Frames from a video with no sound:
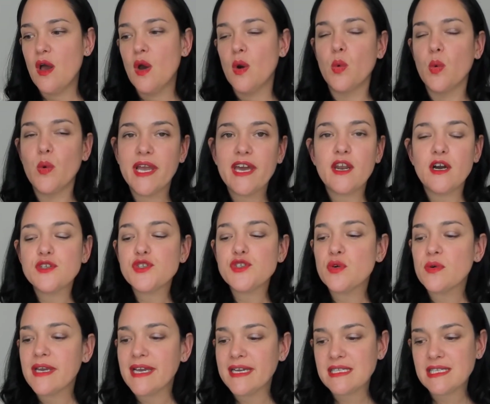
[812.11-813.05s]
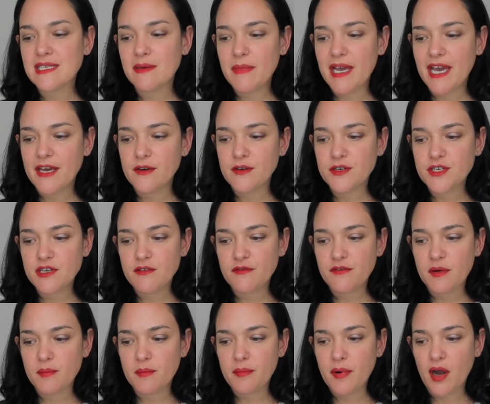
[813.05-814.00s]
We can also get some energy
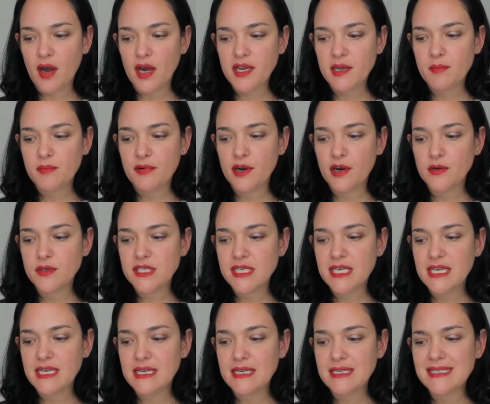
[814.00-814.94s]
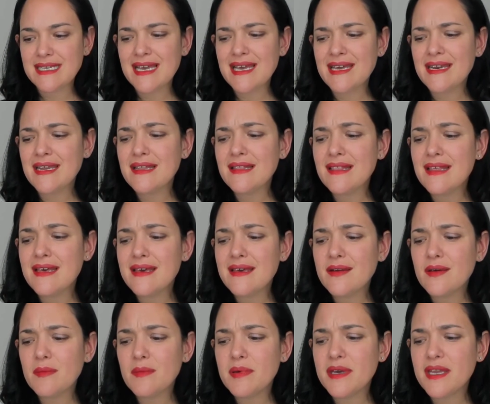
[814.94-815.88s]
from body proteins and a
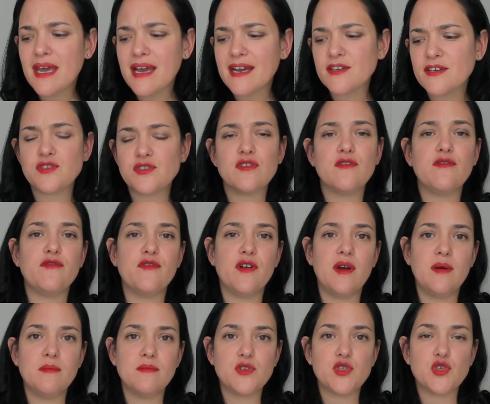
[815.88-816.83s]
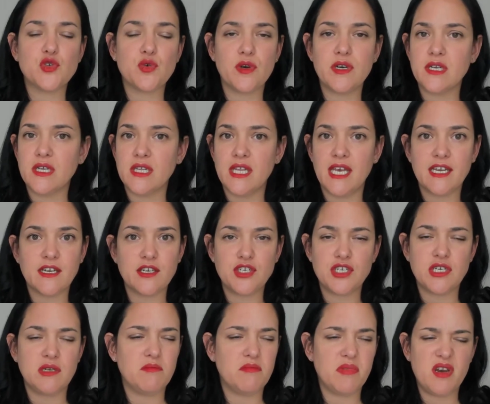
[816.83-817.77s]
little bit extra from stored
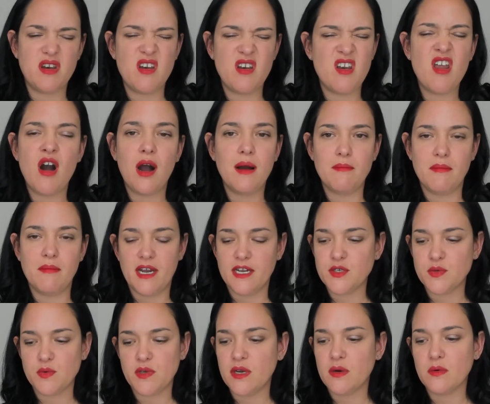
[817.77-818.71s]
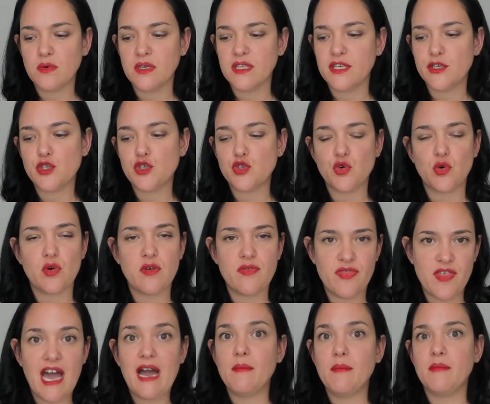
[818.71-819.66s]
glycogen, but not much. We don't really store
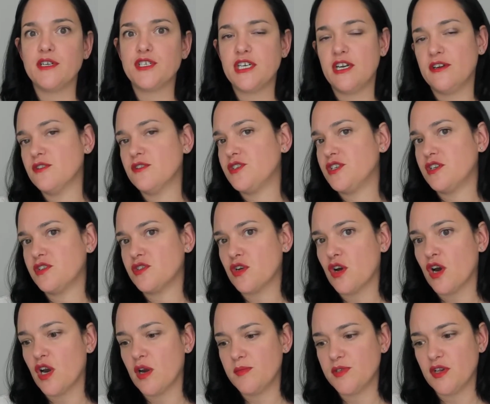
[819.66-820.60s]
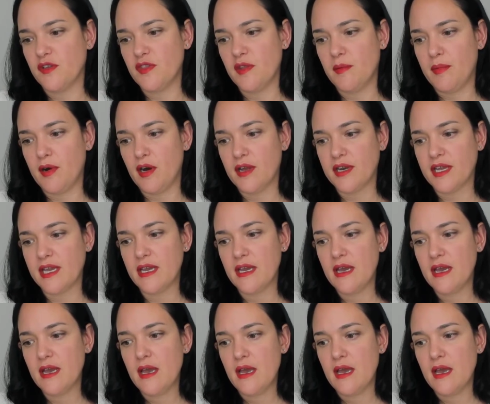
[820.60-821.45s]
that much energy as carbs on the body.